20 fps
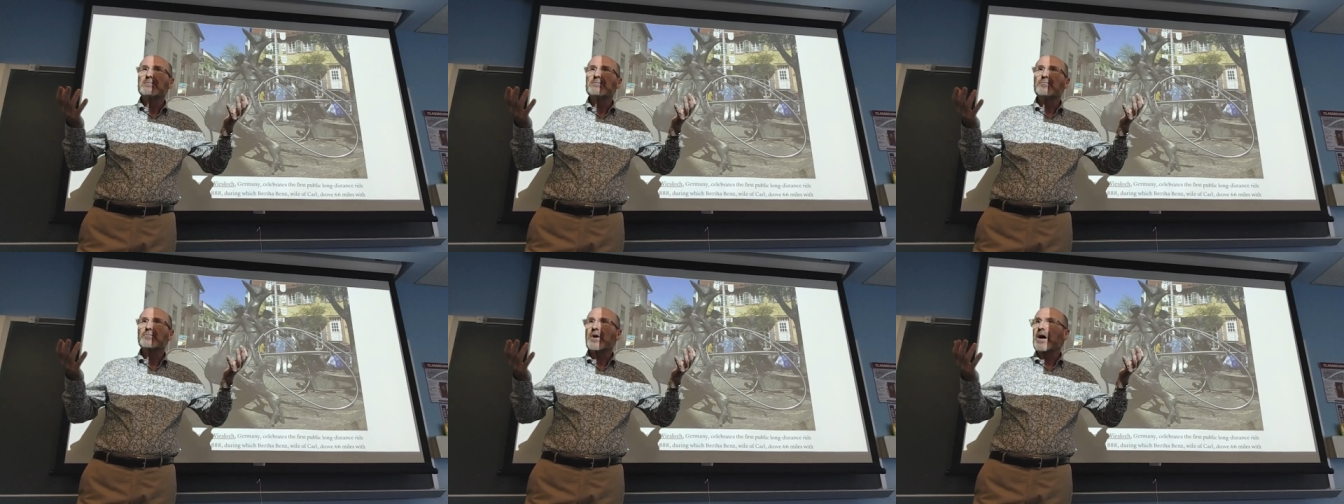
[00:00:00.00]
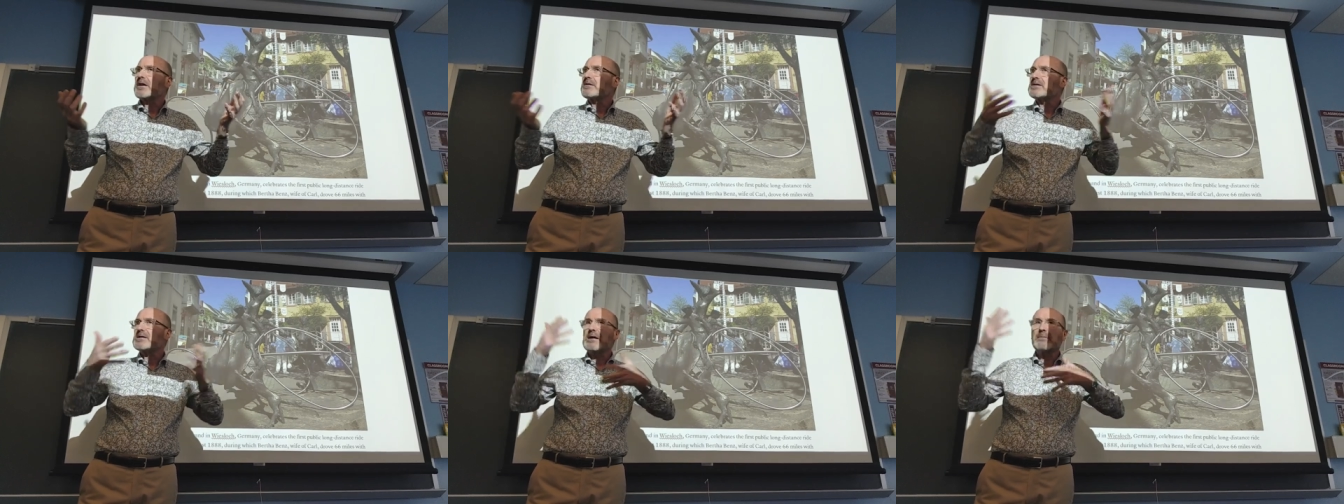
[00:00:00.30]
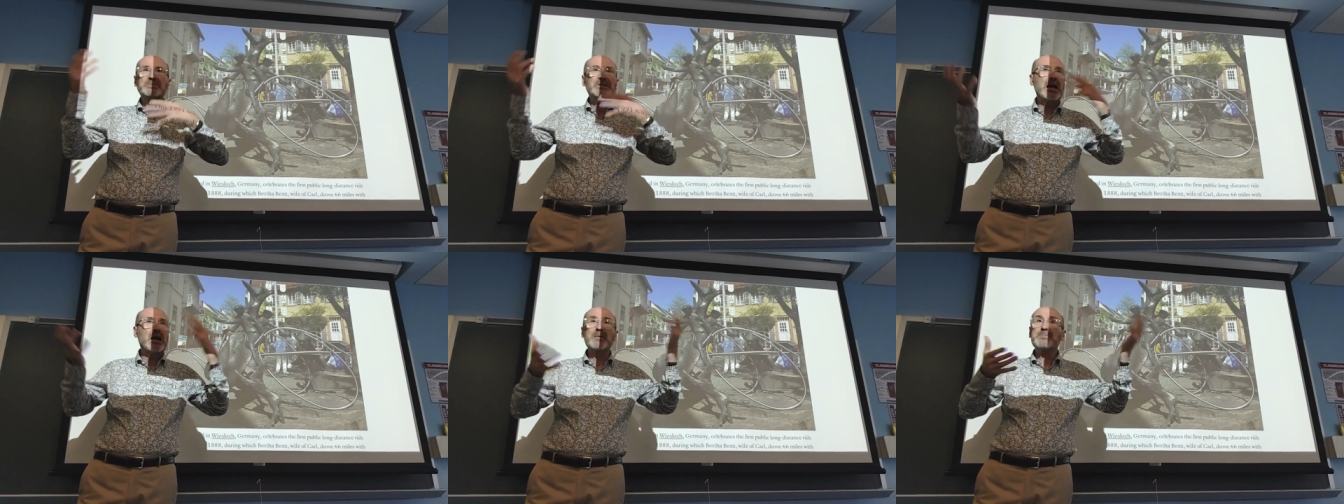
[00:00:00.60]
right?
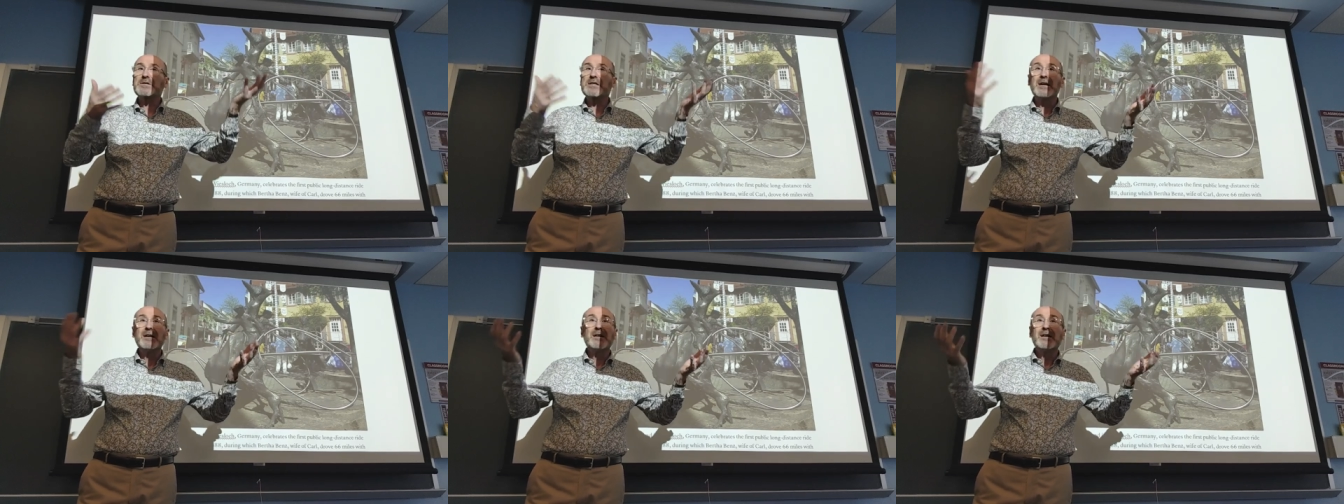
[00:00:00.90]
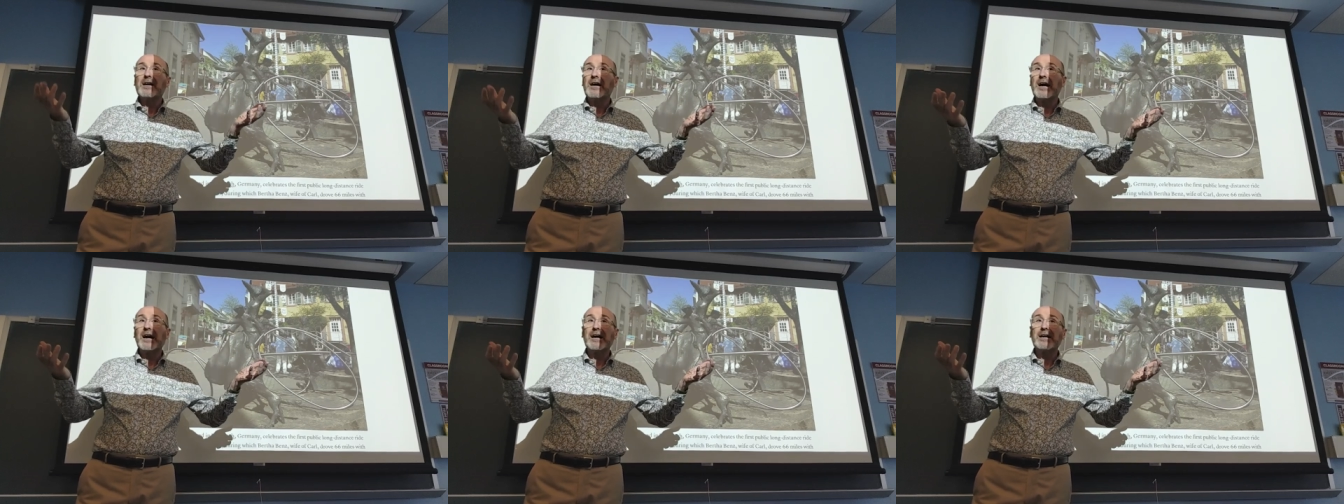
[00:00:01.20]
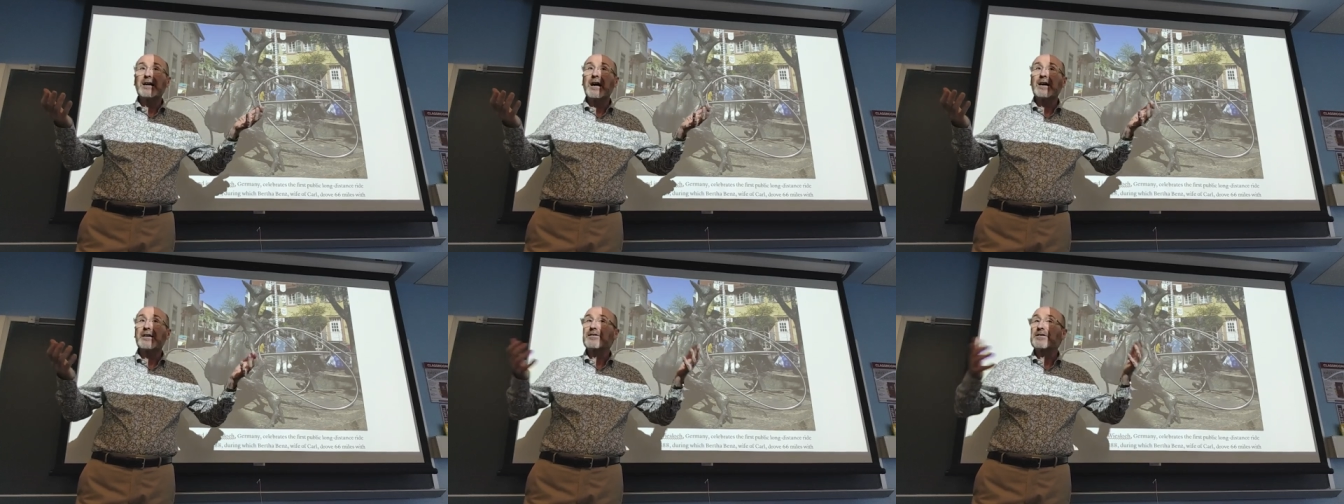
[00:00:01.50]
Sometimes
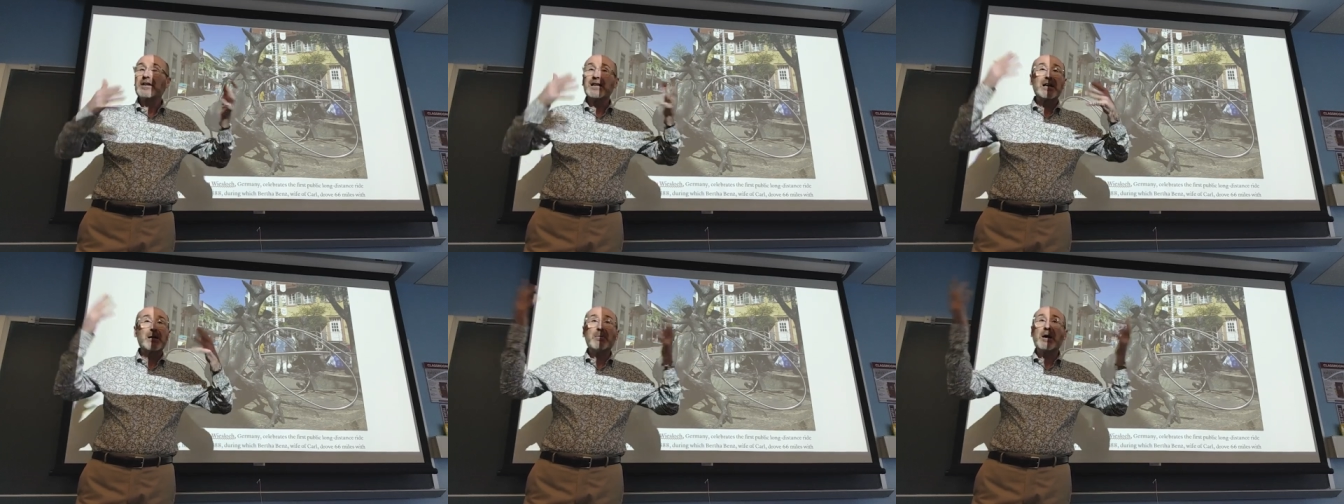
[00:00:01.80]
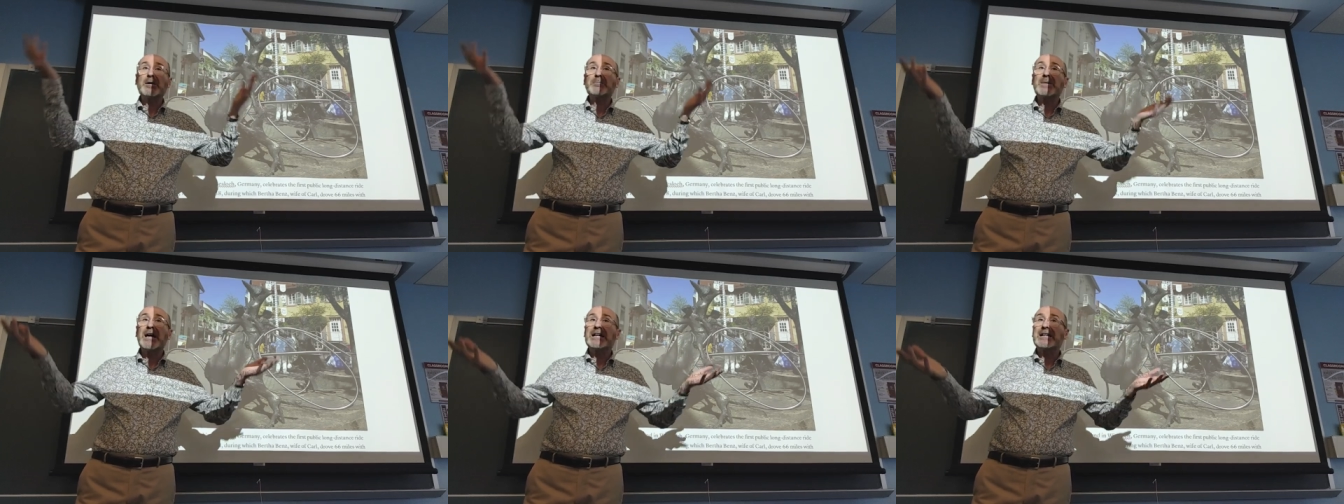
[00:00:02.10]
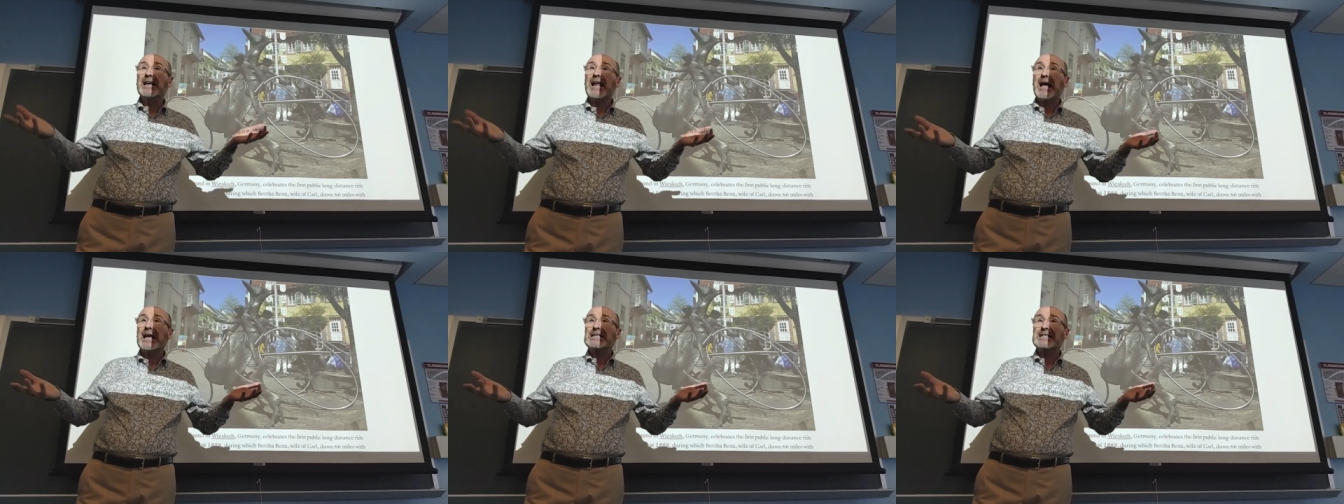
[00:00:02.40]
I, I think about my
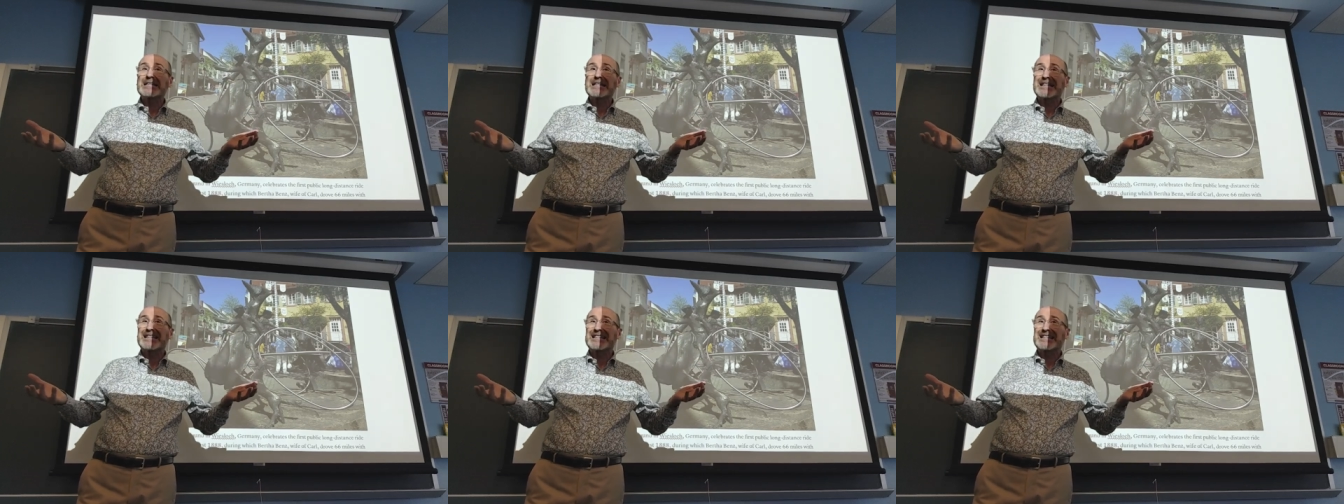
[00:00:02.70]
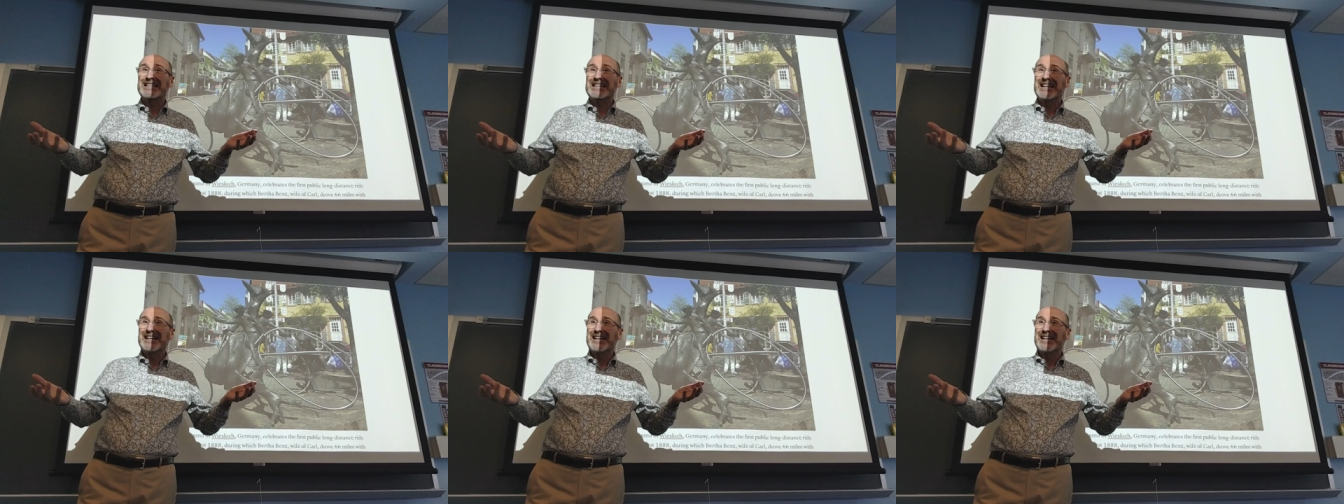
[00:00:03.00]
classes